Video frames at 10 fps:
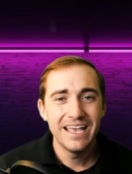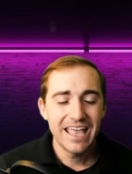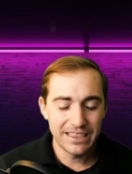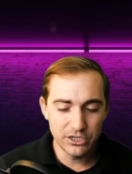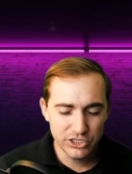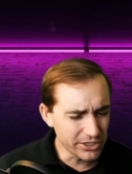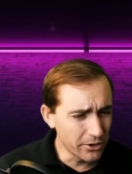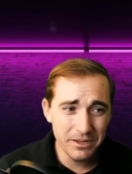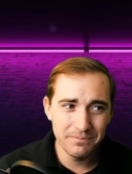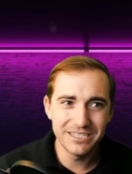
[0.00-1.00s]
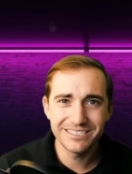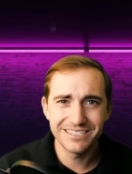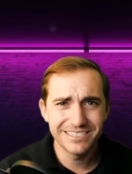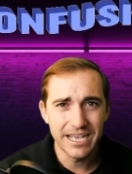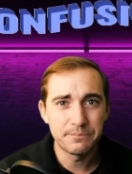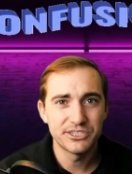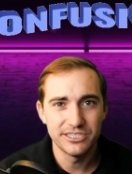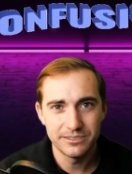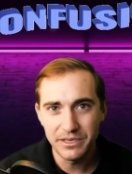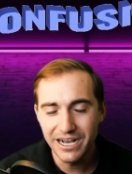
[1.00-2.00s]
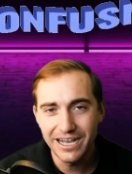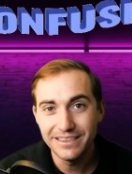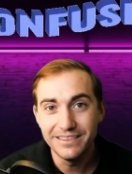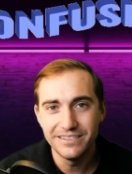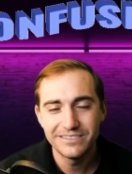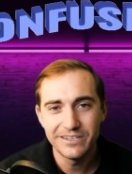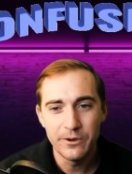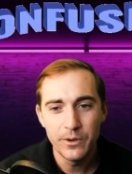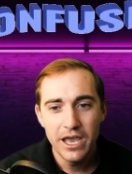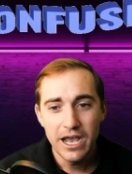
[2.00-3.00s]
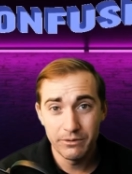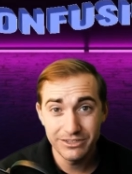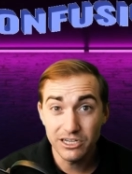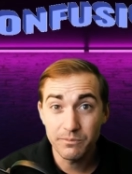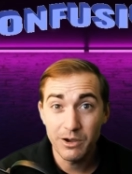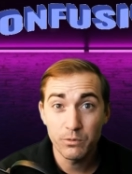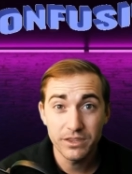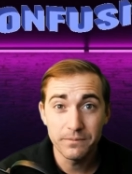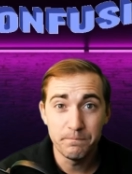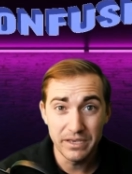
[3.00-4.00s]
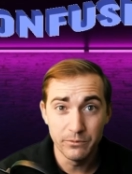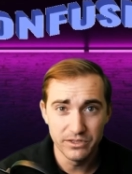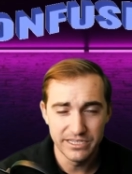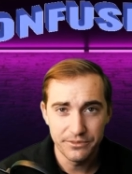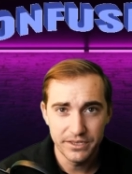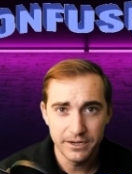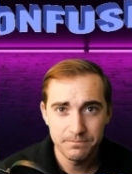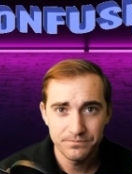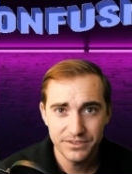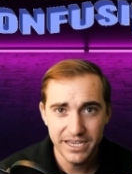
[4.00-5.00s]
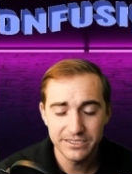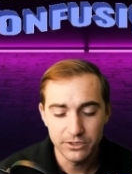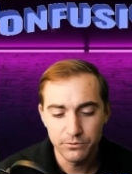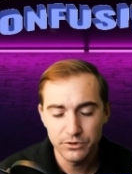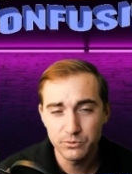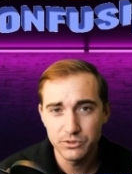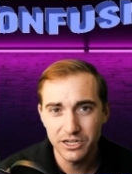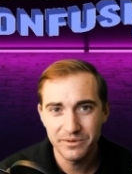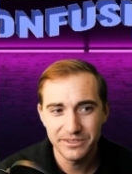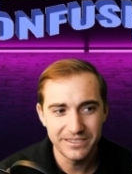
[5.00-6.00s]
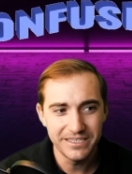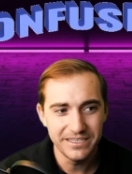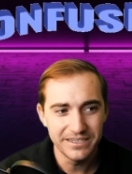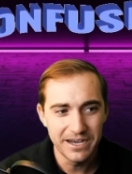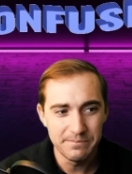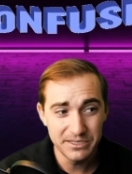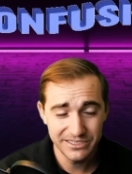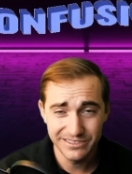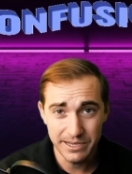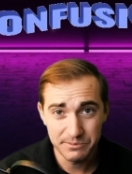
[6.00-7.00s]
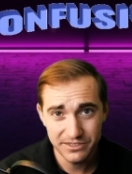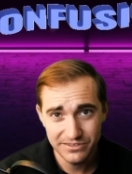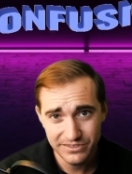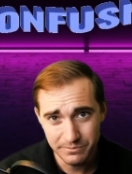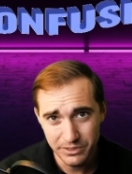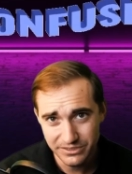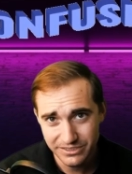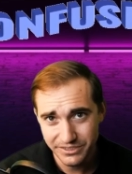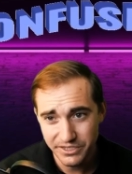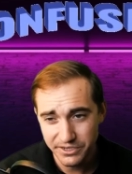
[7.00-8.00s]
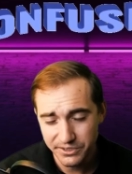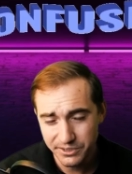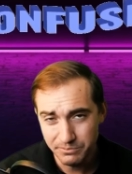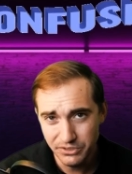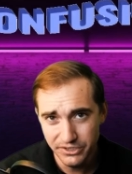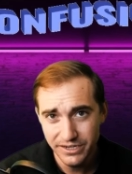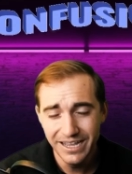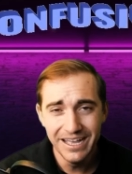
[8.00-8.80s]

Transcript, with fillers: And there's so many misconceptions behind this, so I want to talk about one of the big ones out there. Okay, so first we'll talk about the uh, misconceptions amongst cleaning your computer